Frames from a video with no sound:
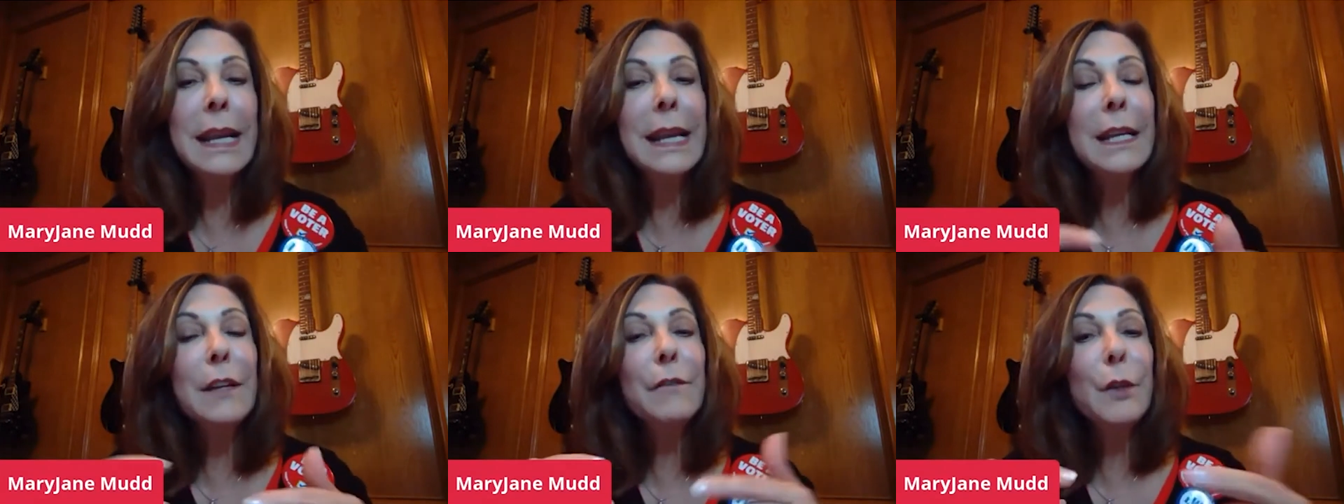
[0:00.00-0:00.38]

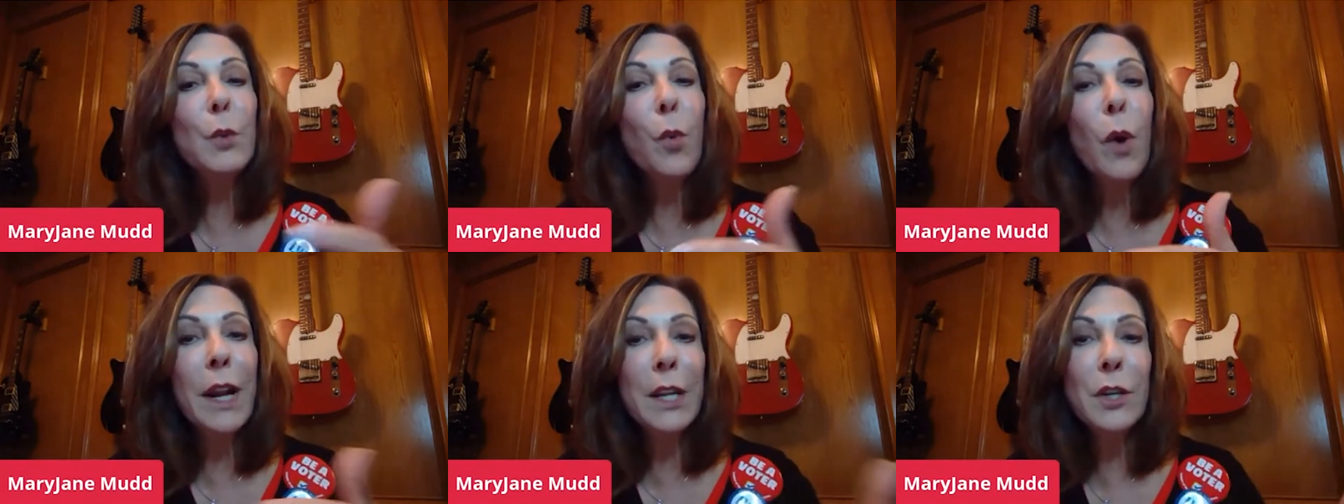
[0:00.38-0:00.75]
And if
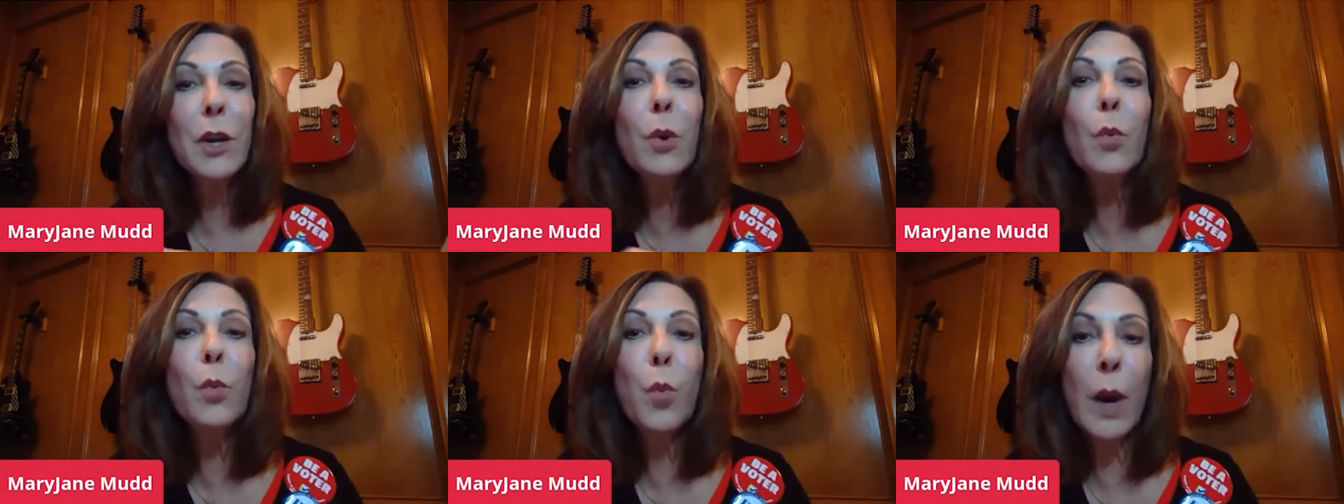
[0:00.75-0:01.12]
you want to
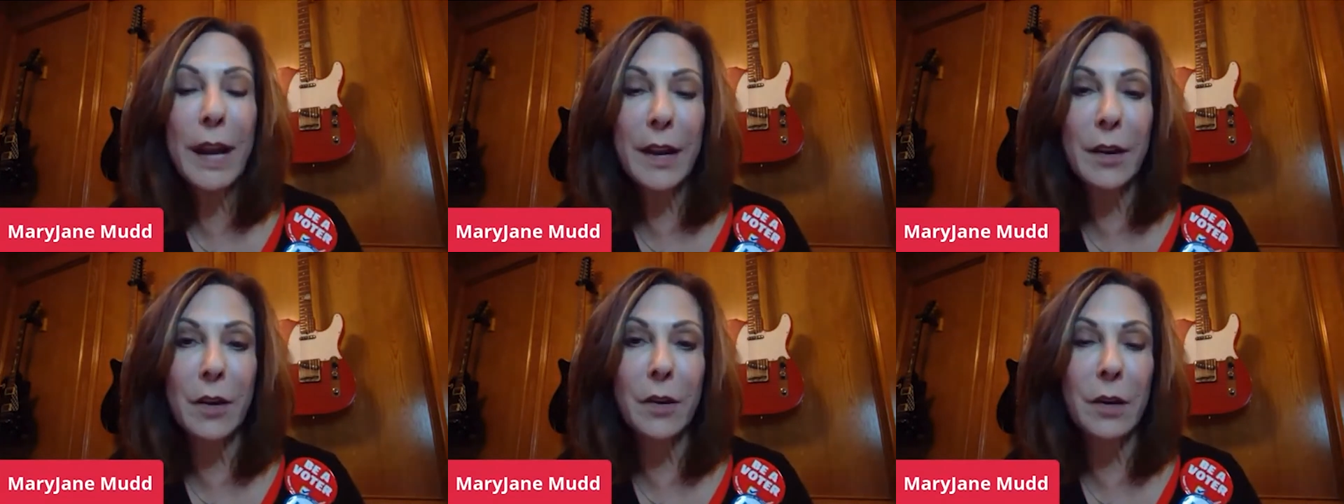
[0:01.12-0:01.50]
know
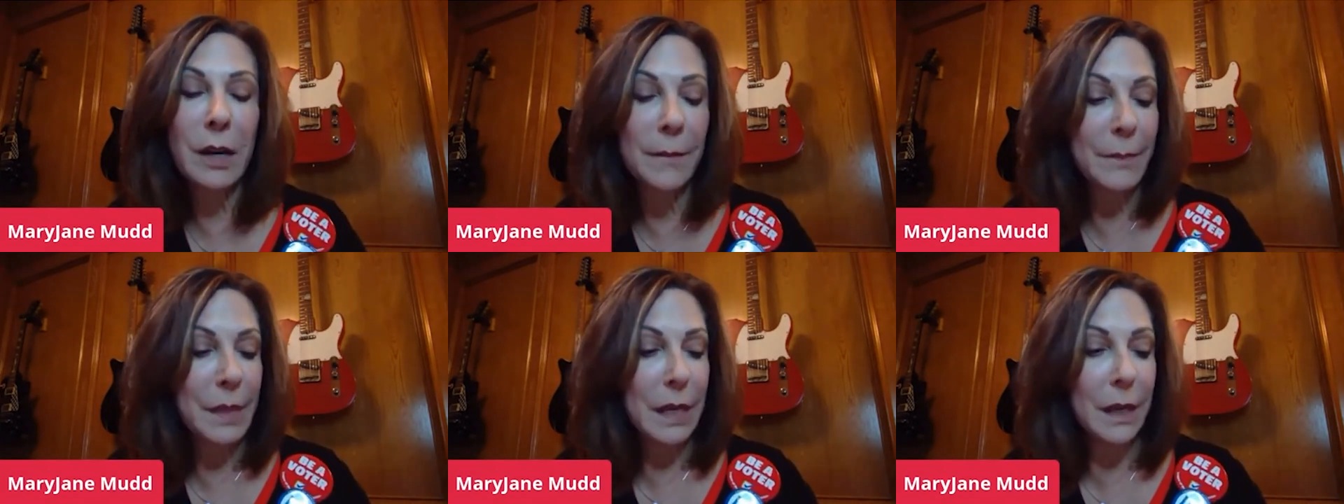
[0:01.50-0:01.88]

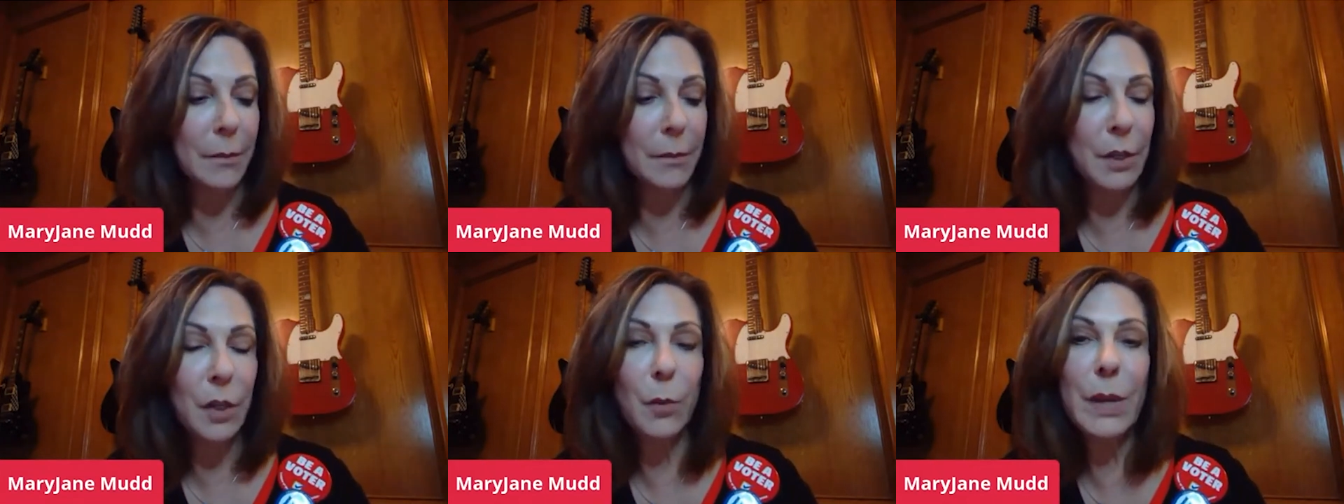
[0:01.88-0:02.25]
where,
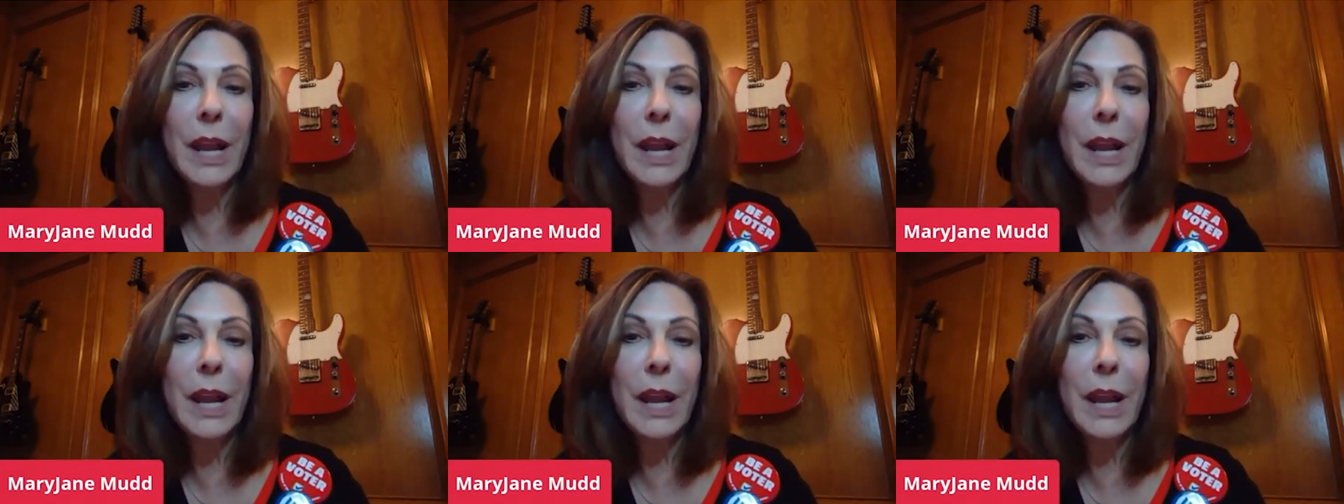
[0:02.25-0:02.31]
you know,